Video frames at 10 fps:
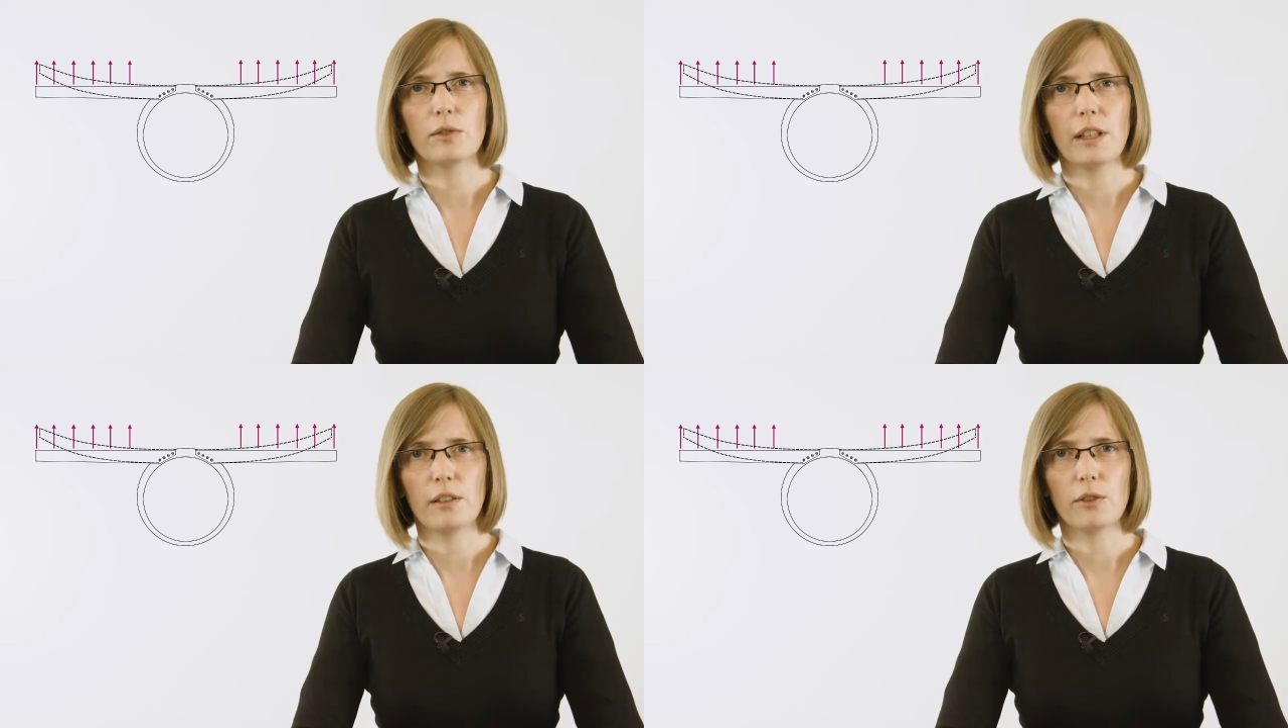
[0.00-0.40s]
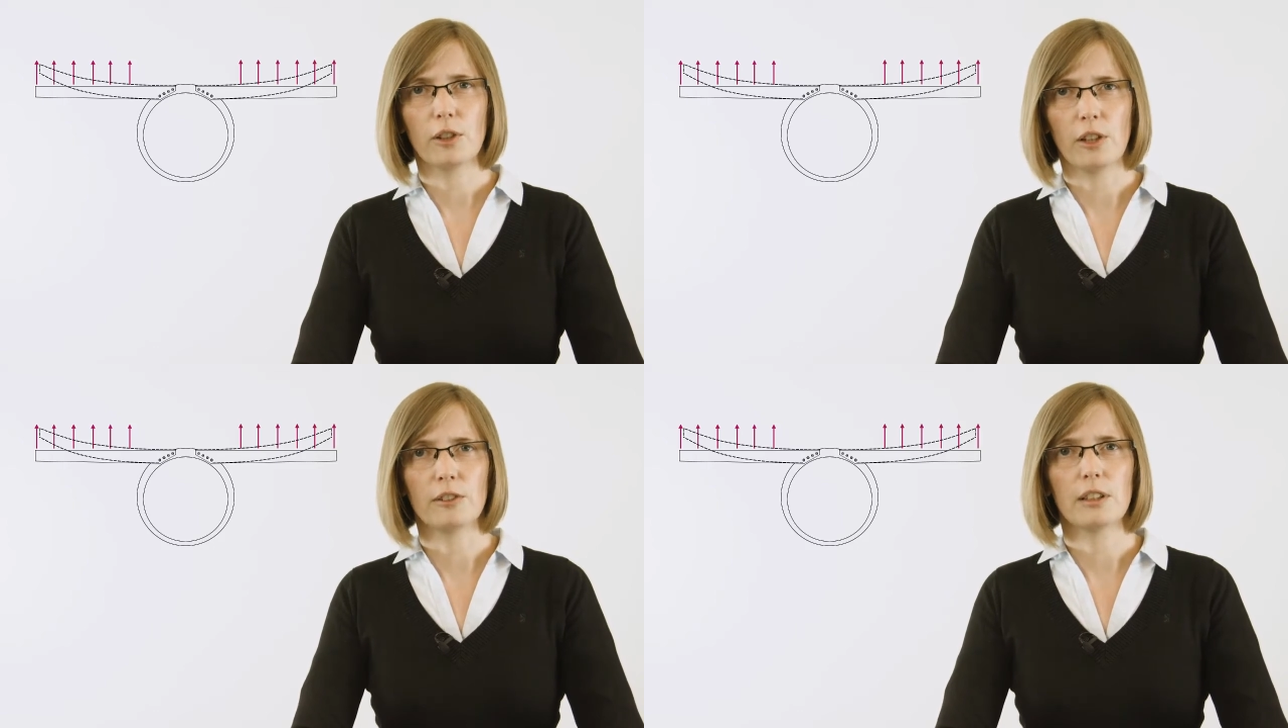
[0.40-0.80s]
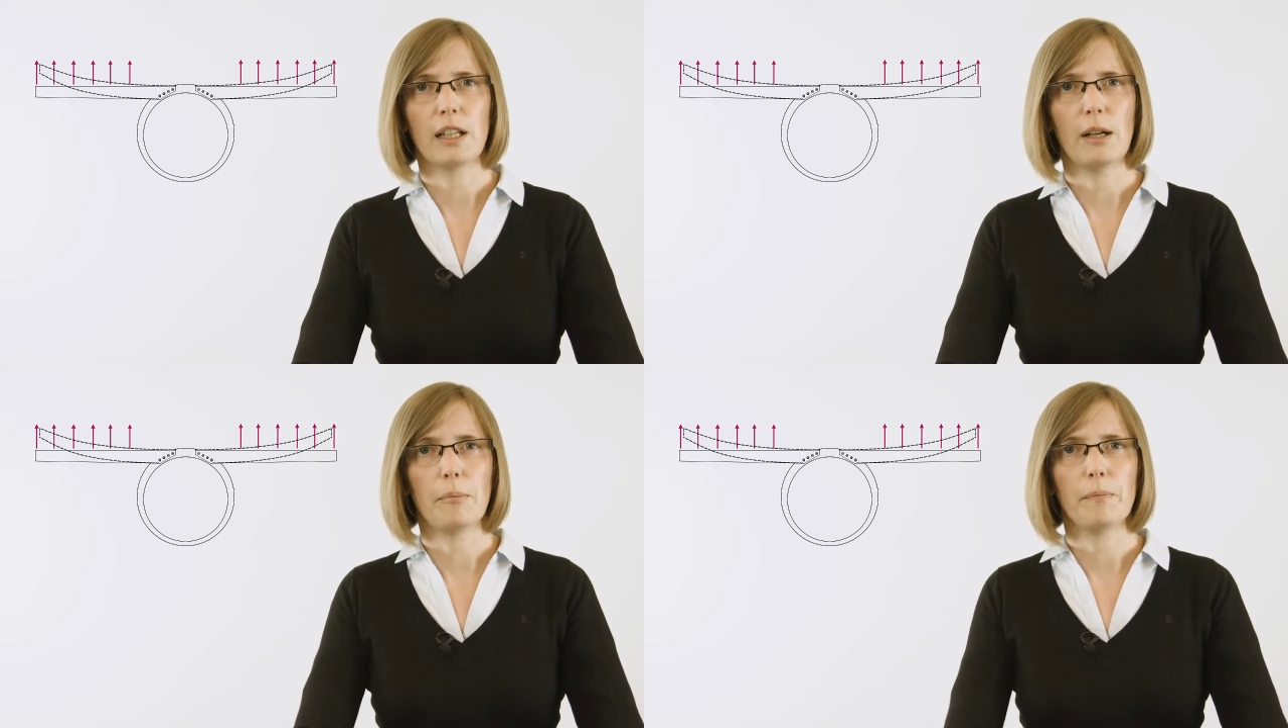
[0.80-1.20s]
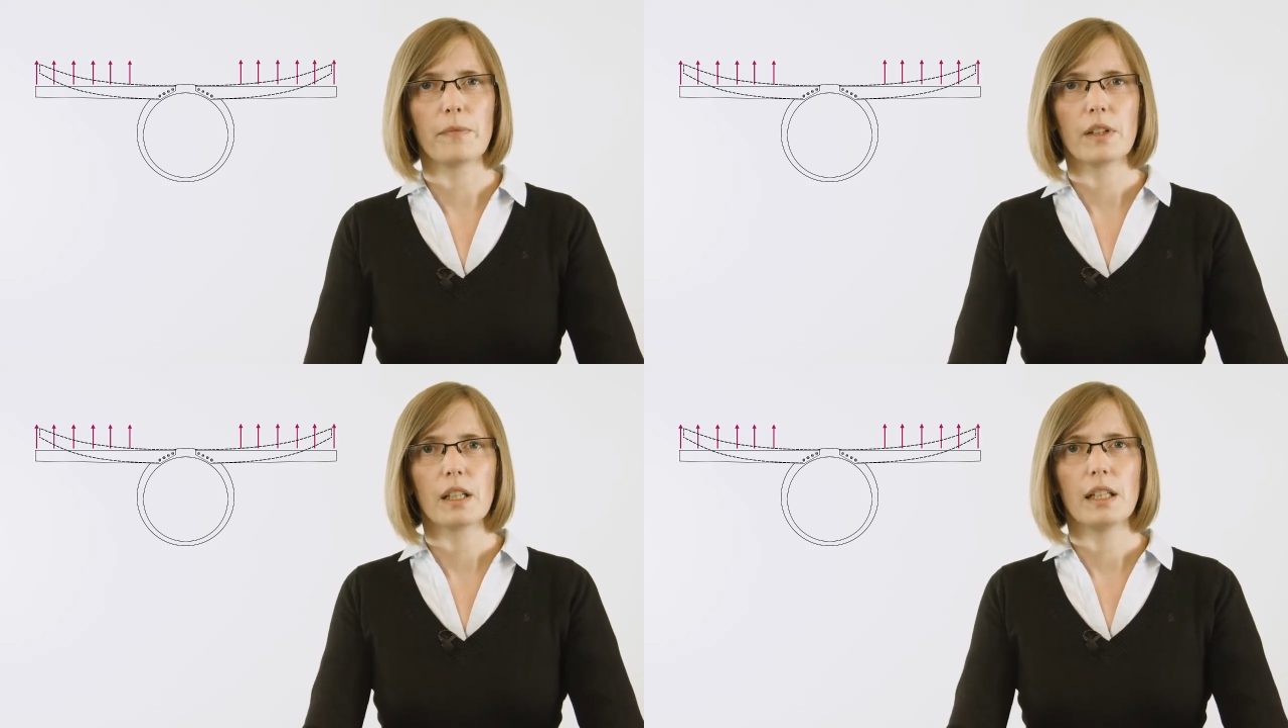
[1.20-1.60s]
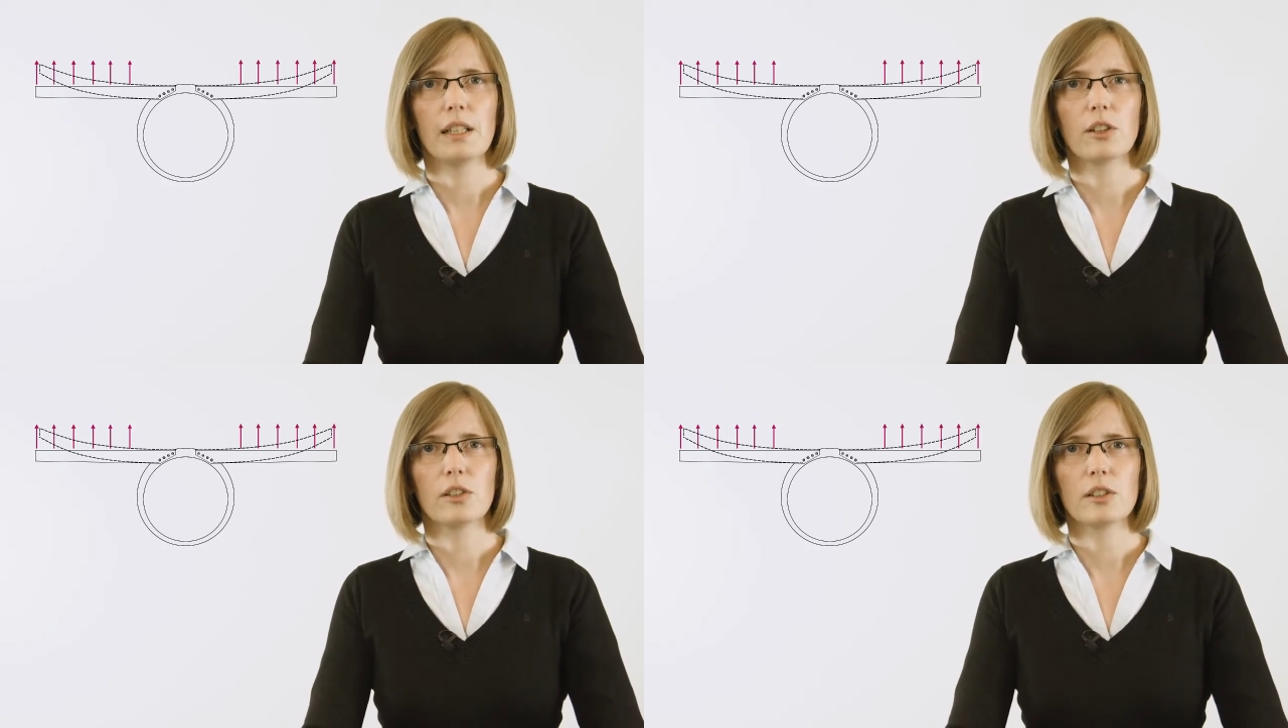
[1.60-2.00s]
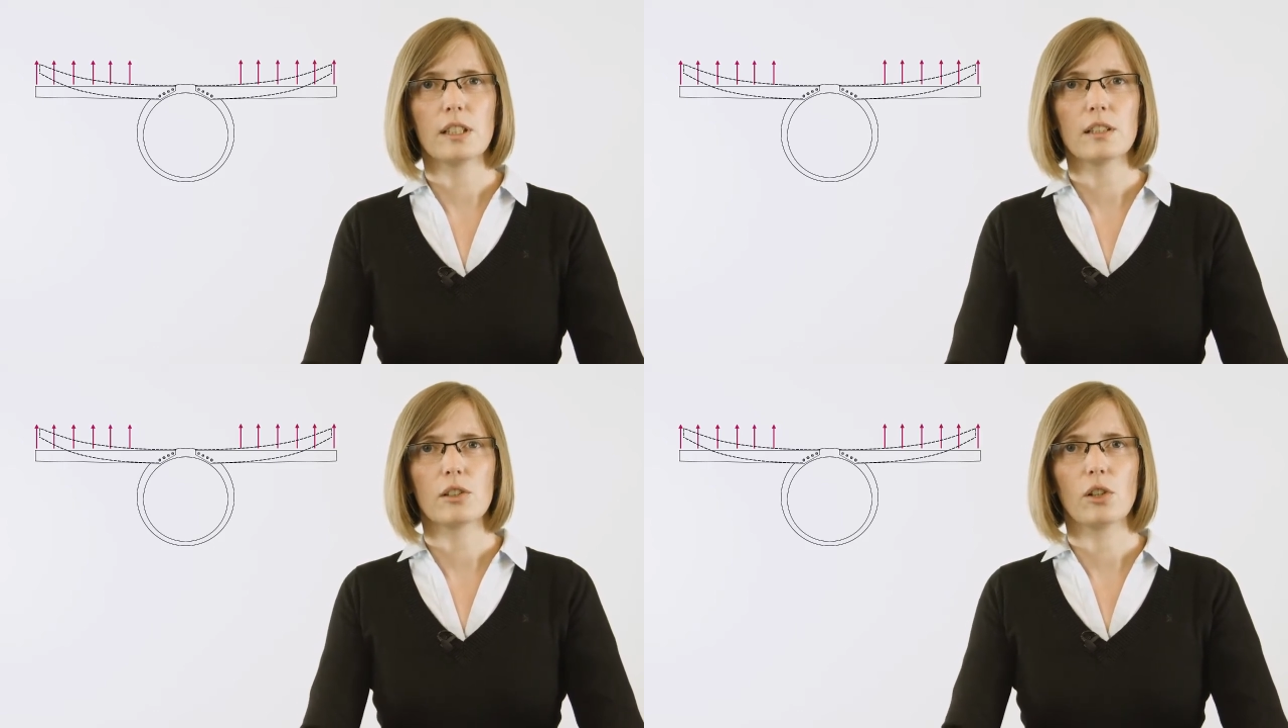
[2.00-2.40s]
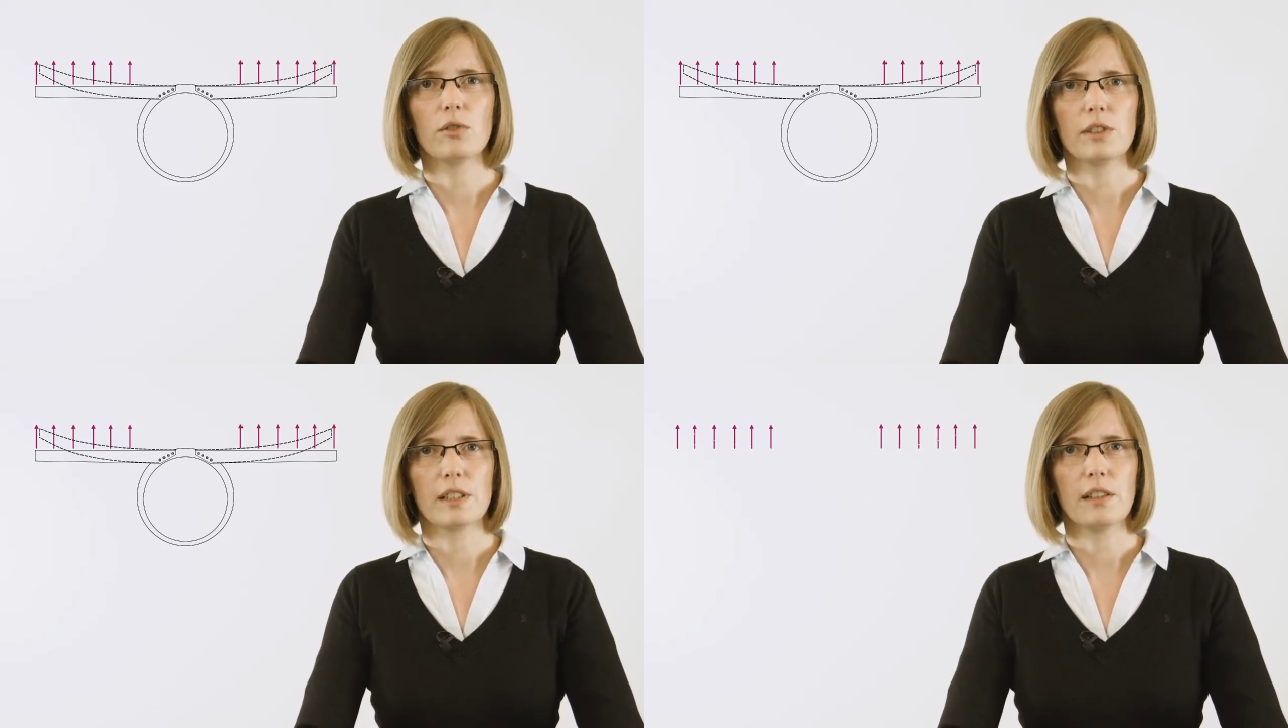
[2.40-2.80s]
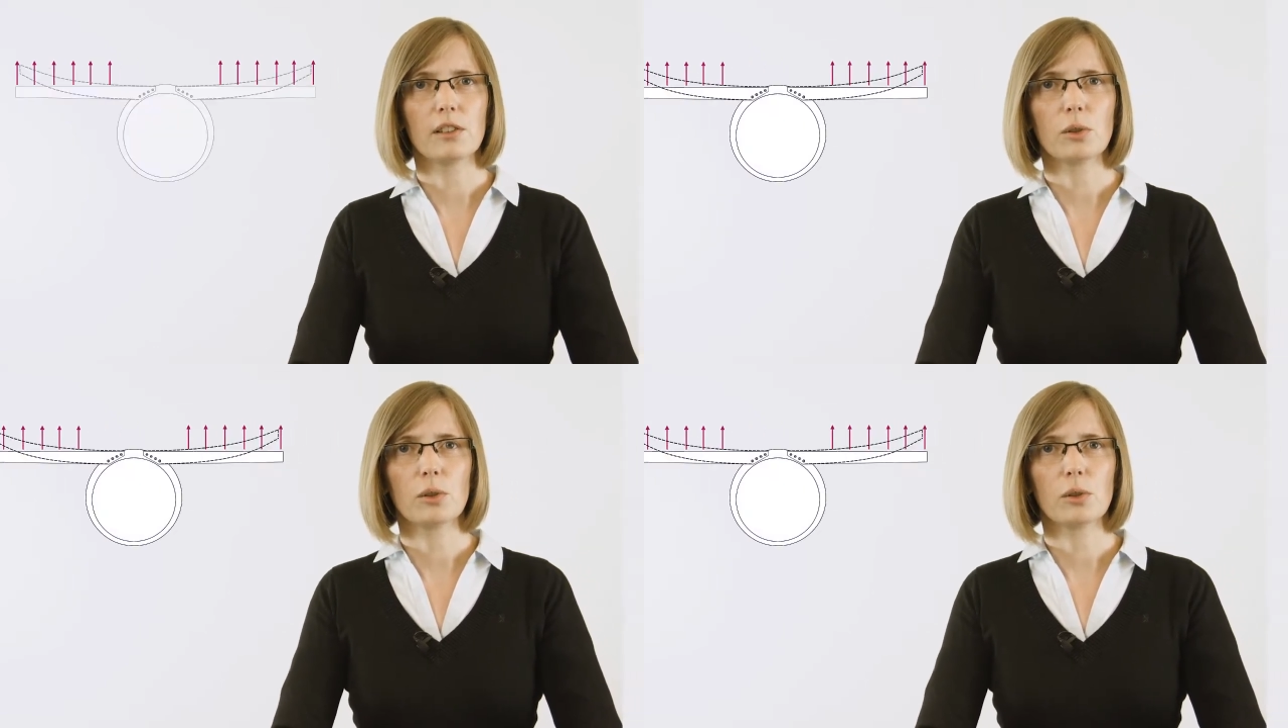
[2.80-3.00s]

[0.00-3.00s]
A400M. It consists of a center